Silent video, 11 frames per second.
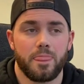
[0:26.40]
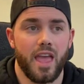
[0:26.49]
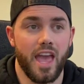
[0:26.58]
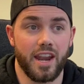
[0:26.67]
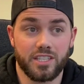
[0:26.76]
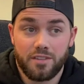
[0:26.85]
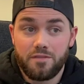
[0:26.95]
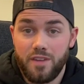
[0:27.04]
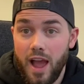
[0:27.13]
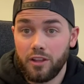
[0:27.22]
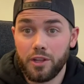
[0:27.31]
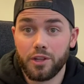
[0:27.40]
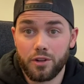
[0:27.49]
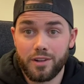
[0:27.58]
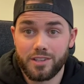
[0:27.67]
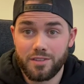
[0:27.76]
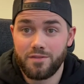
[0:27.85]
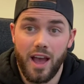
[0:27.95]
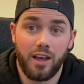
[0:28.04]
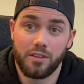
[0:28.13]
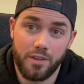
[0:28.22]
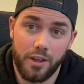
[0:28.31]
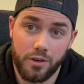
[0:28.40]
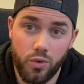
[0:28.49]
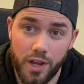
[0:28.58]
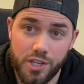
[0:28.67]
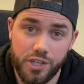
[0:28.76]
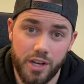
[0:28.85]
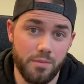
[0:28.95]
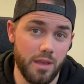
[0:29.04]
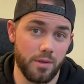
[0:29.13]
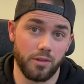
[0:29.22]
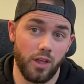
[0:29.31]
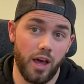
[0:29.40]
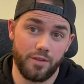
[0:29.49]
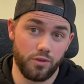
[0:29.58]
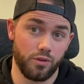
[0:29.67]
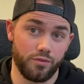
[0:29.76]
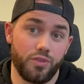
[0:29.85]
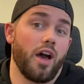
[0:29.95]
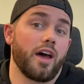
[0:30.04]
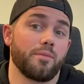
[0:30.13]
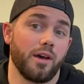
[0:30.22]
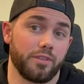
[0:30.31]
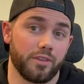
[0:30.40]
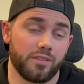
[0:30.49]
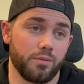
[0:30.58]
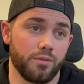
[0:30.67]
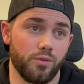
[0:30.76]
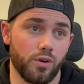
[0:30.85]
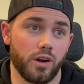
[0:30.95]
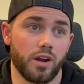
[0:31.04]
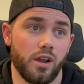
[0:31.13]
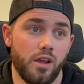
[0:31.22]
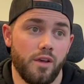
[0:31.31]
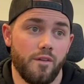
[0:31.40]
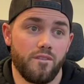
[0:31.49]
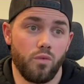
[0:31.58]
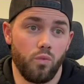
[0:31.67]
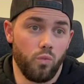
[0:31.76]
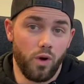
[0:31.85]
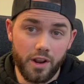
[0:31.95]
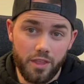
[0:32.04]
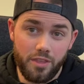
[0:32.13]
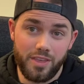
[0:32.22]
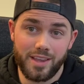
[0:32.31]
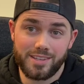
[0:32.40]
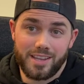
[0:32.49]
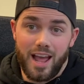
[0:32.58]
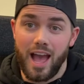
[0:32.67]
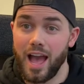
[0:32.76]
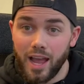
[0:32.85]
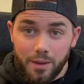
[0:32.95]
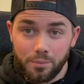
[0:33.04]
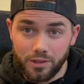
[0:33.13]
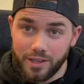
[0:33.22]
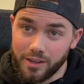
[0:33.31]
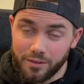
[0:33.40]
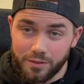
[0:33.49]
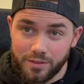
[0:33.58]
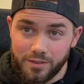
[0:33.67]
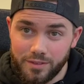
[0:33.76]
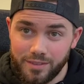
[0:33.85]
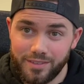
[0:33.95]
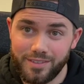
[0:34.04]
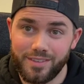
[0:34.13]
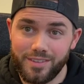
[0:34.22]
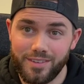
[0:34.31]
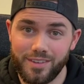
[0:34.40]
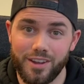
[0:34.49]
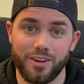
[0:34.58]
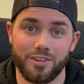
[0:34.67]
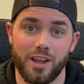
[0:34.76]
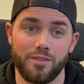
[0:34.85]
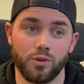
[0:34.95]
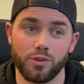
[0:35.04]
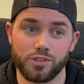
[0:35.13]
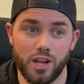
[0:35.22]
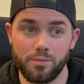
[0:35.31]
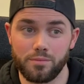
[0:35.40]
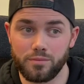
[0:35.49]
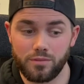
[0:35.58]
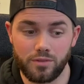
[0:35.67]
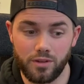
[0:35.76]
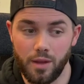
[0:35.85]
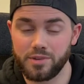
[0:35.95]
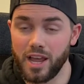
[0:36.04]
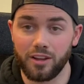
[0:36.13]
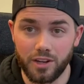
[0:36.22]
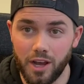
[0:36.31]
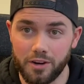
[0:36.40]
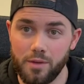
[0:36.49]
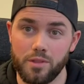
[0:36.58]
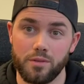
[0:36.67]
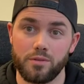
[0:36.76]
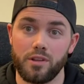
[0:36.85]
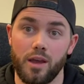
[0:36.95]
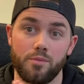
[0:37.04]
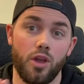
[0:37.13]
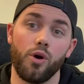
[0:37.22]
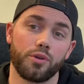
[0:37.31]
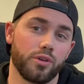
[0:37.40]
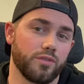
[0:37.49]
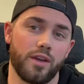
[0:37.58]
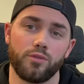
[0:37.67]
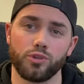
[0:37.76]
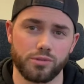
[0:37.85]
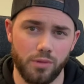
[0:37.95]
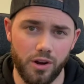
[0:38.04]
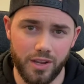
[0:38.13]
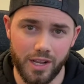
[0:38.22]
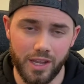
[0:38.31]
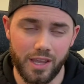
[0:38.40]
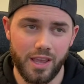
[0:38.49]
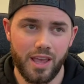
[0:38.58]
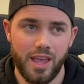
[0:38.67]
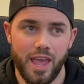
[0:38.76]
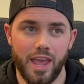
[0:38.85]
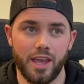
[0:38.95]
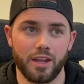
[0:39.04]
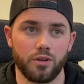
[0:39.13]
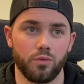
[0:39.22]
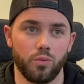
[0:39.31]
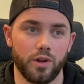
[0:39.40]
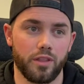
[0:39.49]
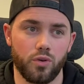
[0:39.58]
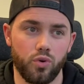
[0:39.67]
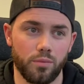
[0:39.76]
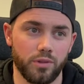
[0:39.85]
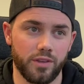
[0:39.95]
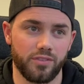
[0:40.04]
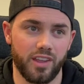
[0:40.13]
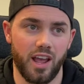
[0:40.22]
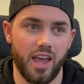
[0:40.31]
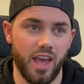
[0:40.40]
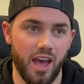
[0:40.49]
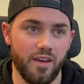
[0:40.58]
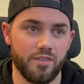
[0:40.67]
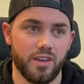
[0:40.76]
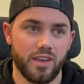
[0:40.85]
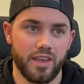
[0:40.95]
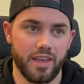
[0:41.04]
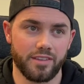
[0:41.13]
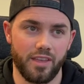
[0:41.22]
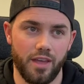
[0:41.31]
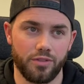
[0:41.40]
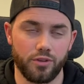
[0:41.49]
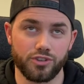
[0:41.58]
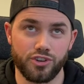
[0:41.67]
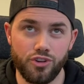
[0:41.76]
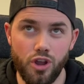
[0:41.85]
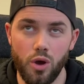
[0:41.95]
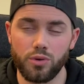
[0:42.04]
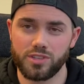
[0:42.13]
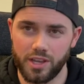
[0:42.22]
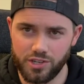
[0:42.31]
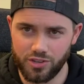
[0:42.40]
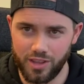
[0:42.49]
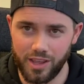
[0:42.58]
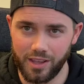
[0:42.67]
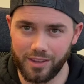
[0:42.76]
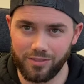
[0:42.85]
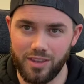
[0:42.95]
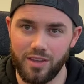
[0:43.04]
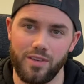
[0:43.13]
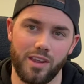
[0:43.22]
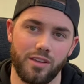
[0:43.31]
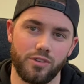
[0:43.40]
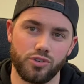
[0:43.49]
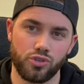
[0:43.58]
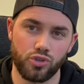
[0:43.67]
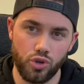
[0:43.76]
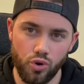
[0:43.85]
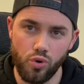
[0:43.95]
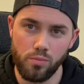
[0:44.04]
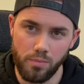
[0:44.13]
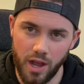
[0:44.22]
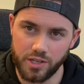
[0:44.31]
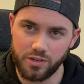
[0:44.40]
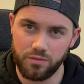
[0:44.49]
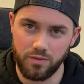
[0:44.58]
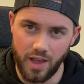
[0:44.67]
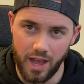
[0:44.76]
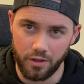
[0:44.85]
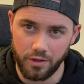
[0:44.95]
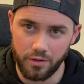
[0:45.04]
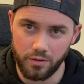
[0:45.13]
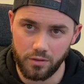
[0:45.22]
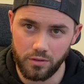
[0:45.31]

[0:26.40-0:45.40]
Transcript: And it's a valid question. And maybe a lot of you have thought about this before. One of the things that I believe here at Divulge, I'm Dallin Cottle. I'm the owner of Divulge Marketing. And one of the core beliefs that I have is that there's no such thing as giving too much value.